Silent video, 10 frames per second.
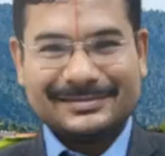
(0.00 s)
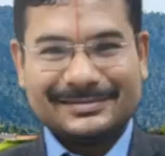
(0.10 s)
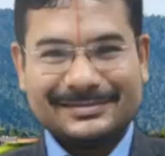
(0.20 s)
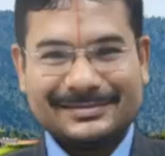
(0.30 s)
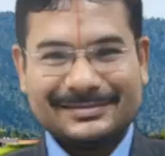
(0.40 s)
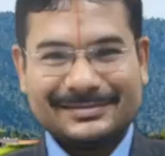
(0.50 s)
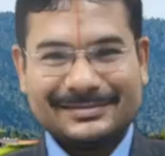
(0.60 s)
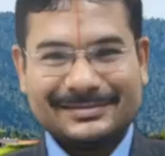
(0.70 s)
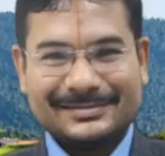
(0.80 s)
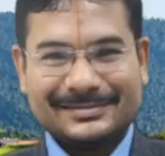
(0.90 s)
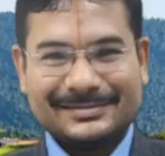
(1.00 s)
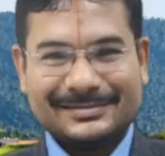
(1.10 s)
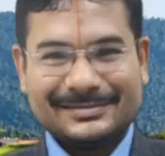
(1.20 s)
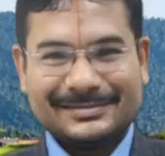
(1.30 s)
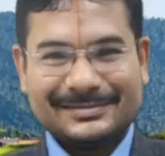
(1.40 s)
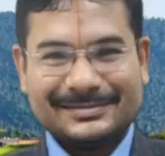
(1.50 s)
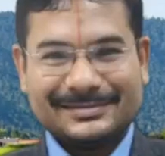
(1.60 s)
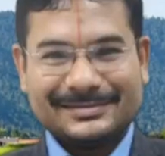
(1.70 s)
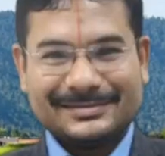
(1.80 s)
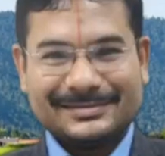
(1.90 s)

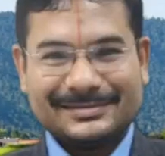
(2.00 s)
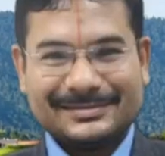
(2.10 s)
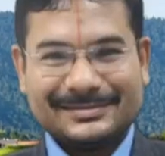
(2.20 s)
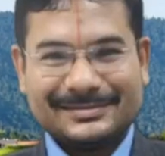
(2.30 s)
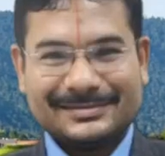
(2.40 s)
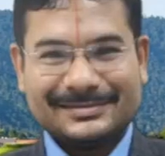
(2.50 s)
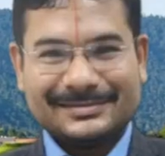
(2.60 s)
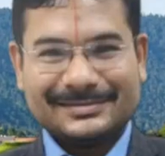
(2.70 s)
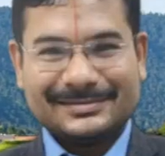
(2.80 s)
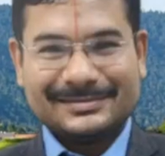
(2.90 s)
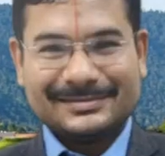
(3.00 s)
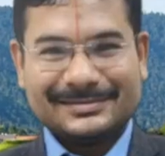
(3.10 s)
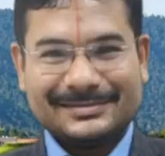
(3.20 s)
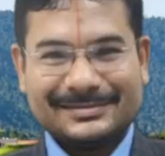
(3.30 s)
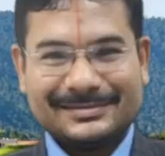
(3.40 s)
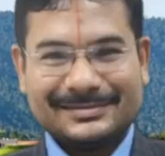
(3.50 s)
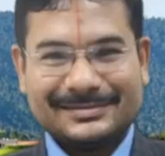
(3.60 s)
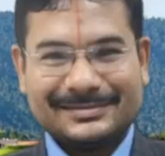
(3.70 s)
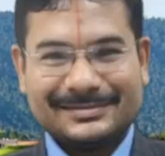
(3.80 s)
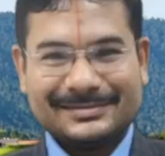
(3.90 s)

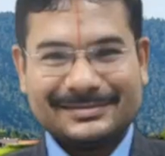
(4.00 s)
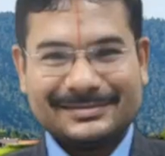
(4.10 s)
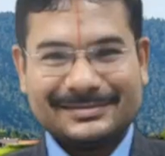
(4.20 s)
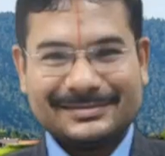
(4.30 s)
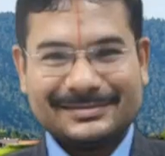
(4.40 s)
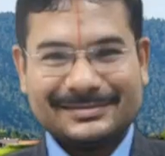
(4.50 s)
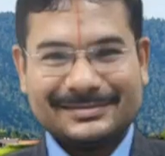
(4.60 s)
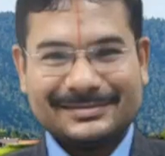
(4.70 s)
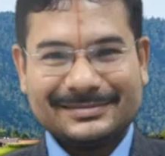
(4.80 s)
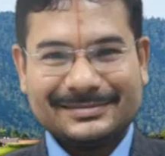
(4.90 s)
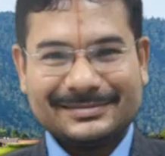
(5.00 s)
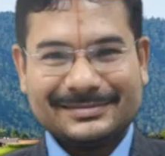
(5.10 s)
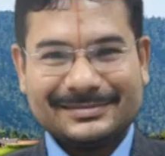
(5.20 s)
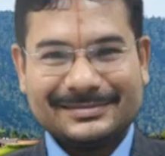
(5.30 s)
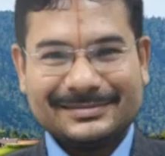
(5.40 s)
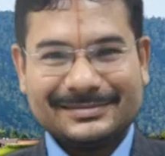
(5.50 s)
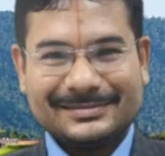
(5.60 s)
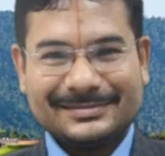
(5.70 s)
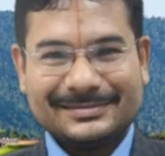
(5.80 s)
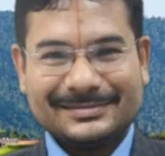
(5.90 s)

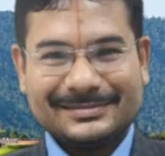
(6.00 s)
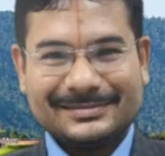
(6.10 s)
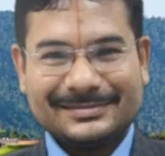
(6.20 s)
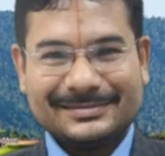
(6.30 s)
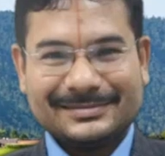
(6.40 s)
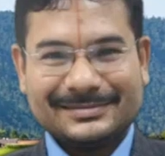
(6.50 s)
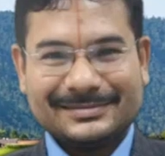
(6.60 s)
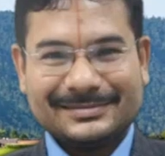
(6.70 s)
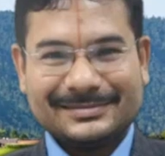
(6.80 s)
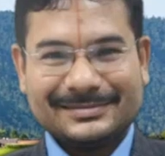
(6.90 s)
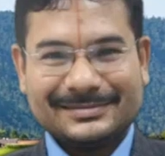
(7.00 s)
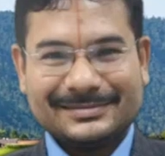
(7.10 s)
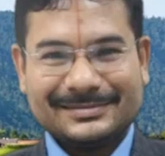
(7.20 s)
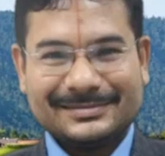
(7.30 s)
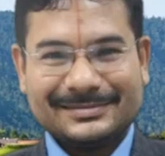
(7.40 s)
The person shown says nothing.